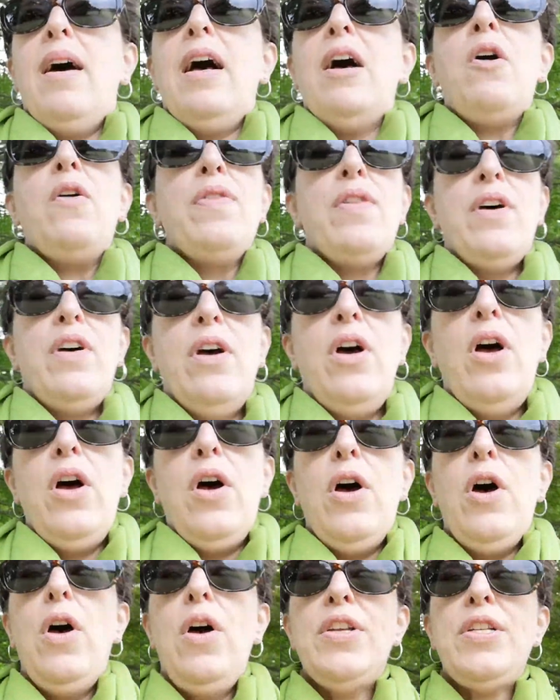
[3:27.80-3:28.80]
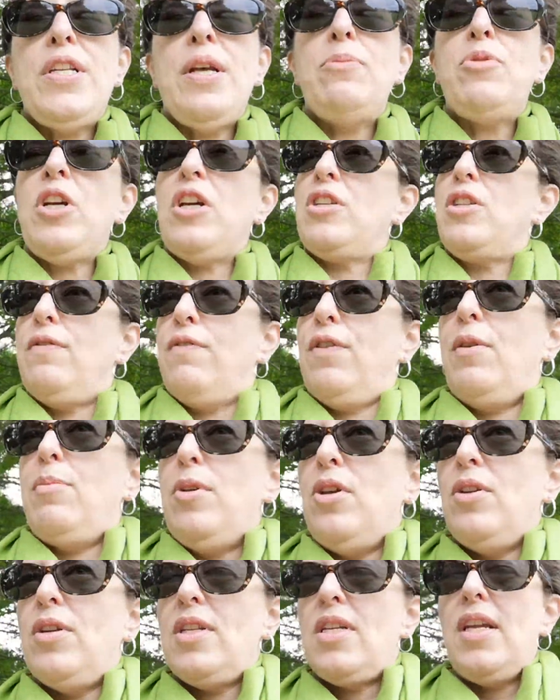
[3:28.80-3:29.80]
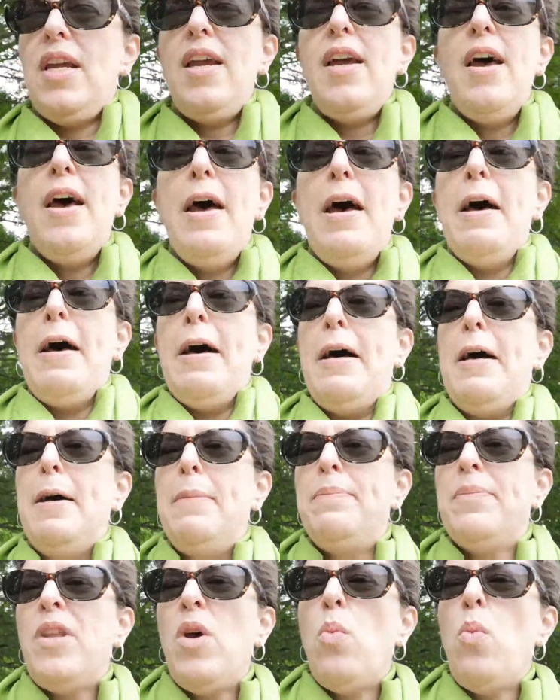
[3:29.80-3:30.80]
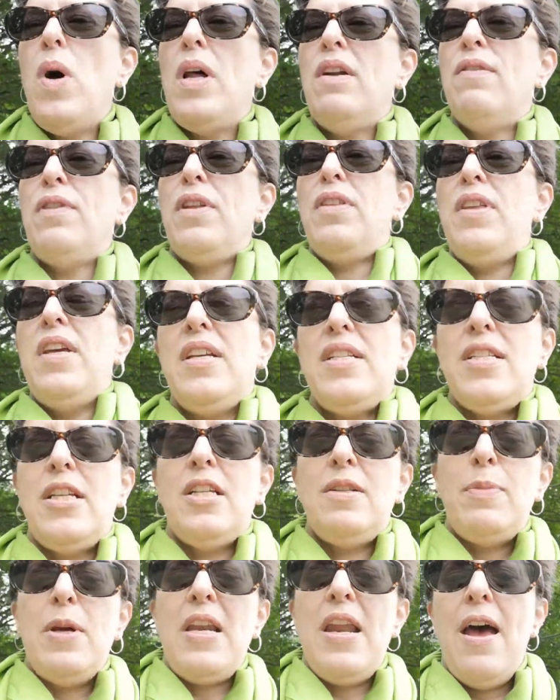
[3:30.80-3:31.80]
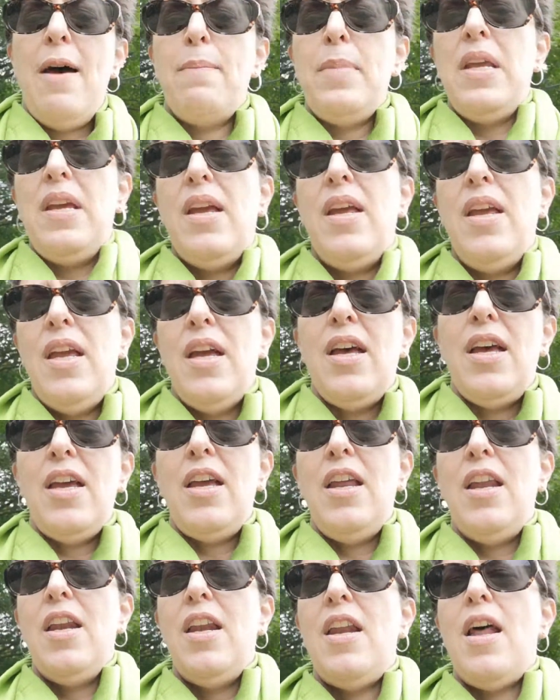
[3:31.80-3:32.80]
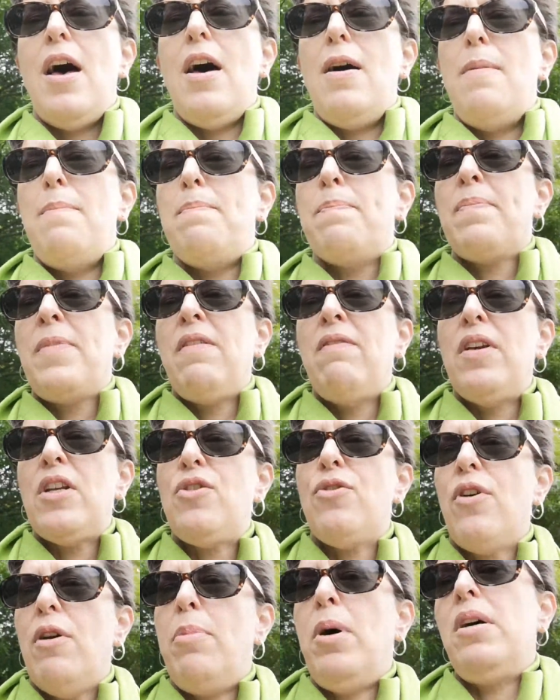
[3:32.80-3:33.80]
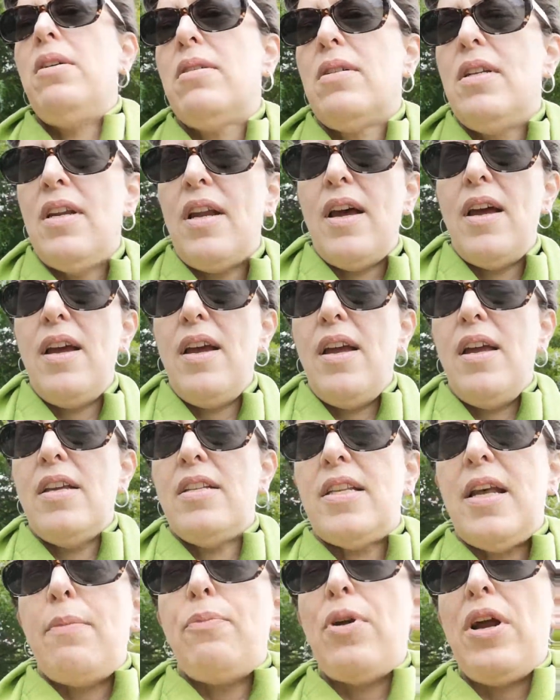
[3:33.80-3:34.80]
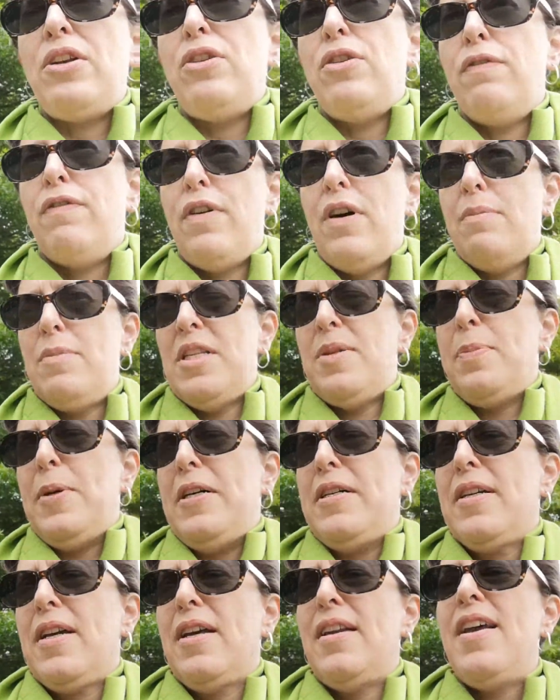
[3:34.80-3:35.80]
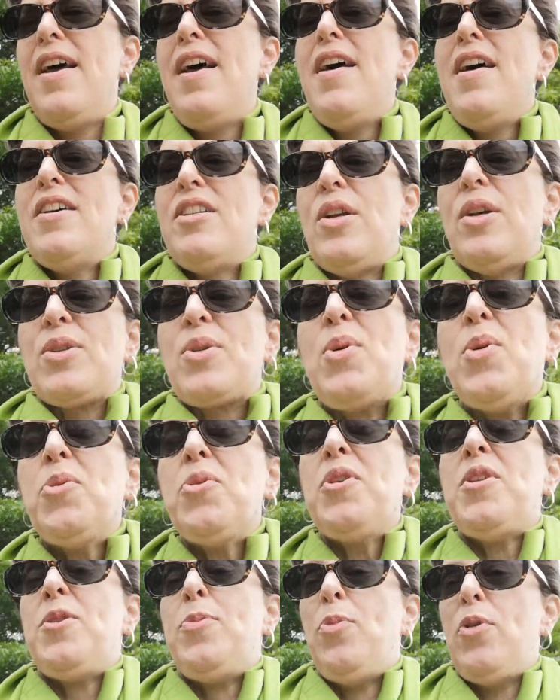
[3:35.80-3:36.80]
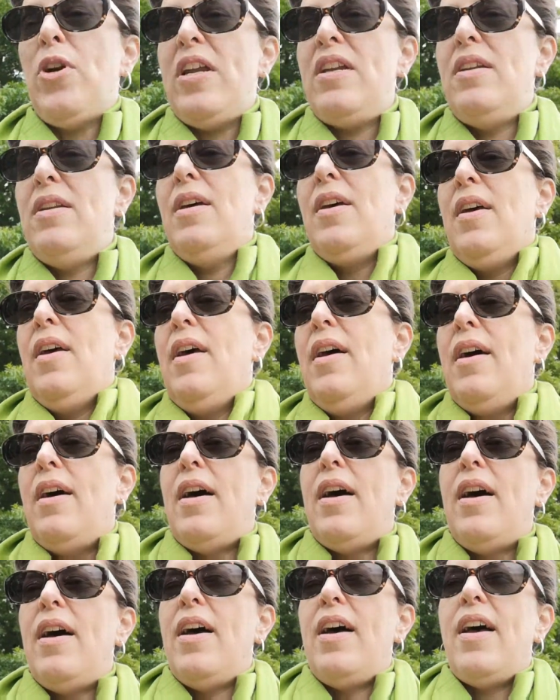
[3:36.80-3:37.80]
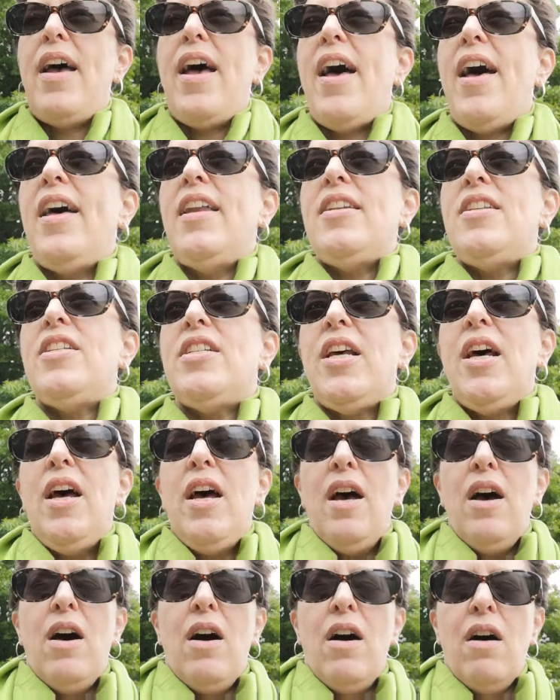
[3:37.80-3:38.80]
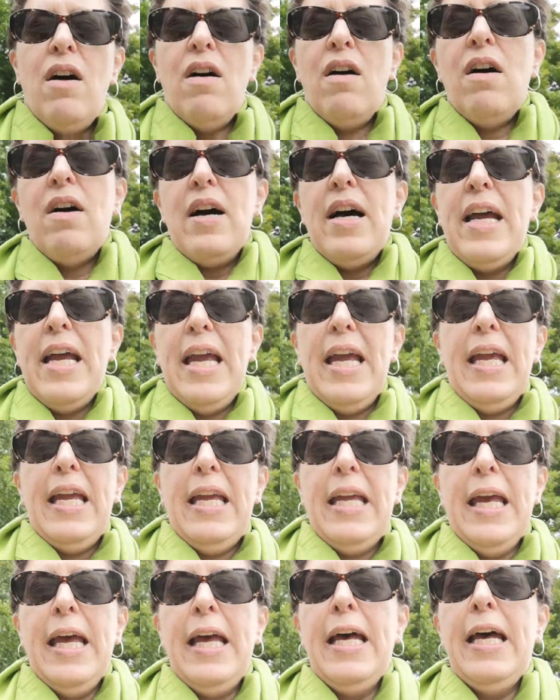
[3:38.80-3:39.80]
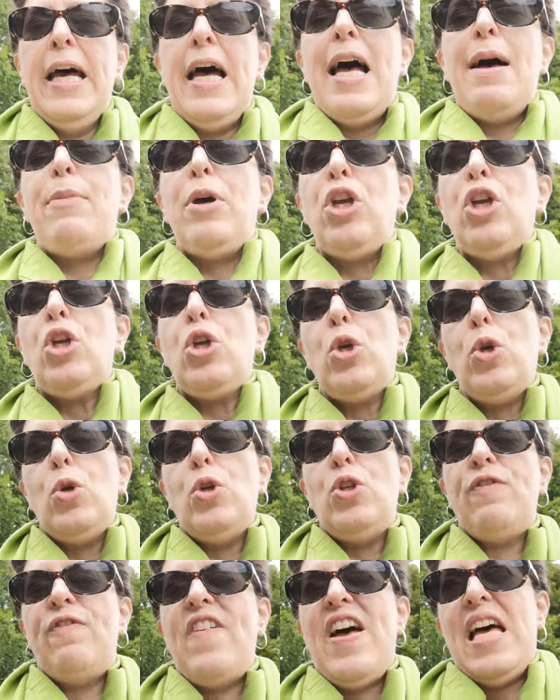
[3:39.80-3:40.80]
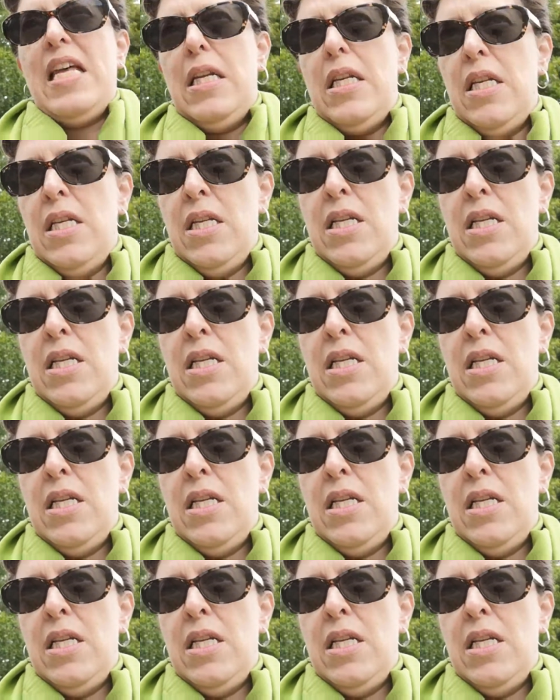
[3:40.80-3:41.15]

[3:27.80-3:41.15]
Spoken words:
On the subject of community, one of the things that's been happening here in Victoria Park today is a brand new farmers market. So it's called The Spread, and I am a huge fan